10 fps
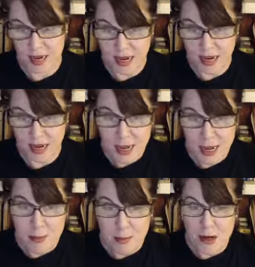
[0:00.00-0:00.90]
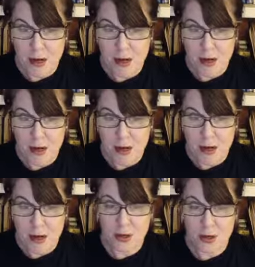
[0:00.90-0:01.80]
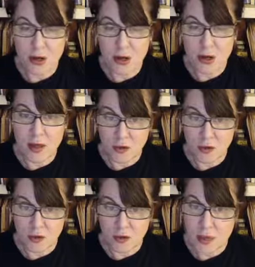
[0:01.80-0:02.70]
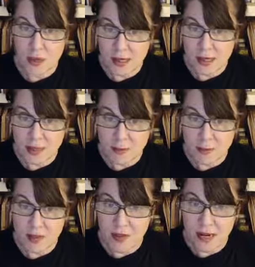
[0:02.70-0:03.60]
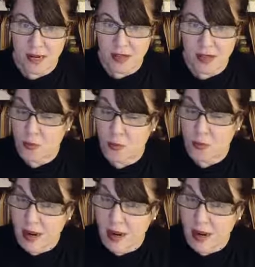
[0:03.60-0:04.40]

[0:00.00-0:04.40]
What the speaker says: But I also know that if we truly believe something, and